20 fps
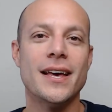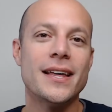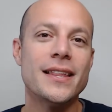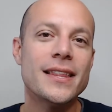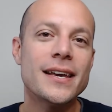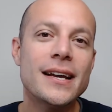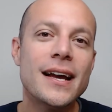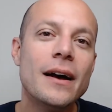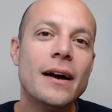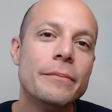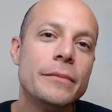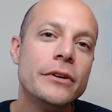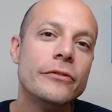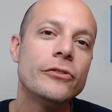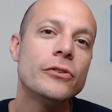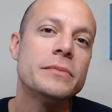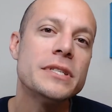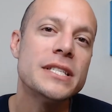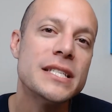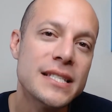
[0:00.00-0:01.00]
that got me
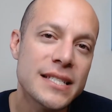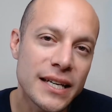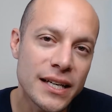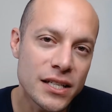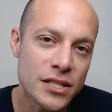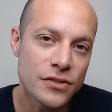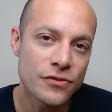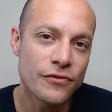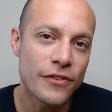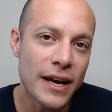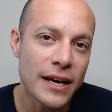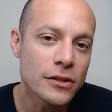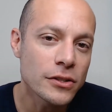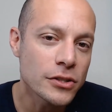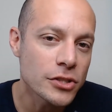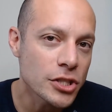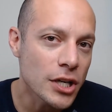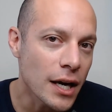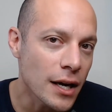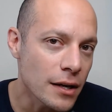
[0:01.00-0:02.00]
from 6
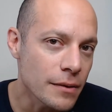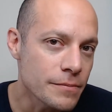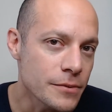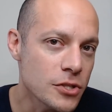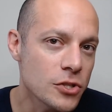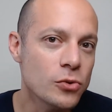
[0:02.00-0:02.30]
failed jobs